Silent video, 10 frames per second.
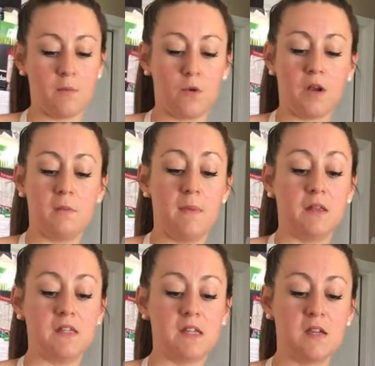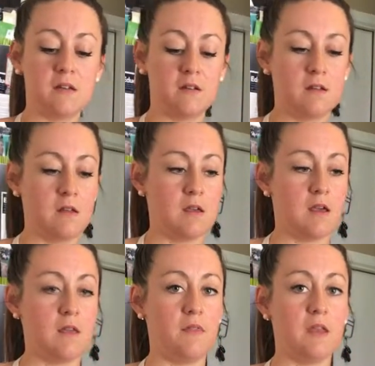We're going to melt it
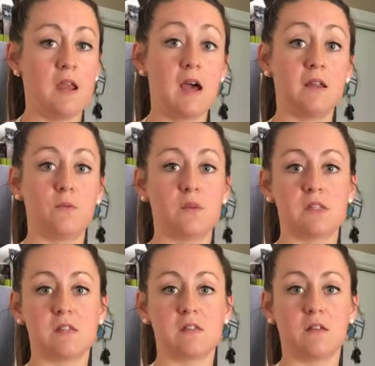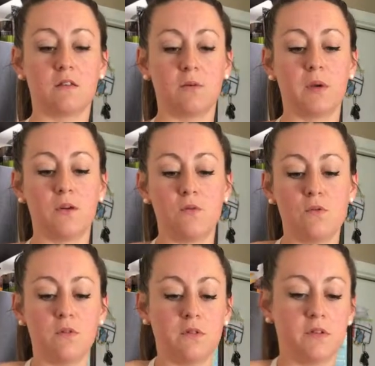and then add it once it's a little bit
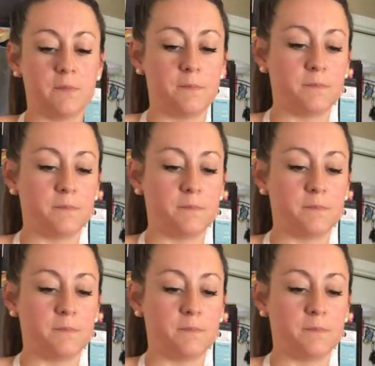cooled.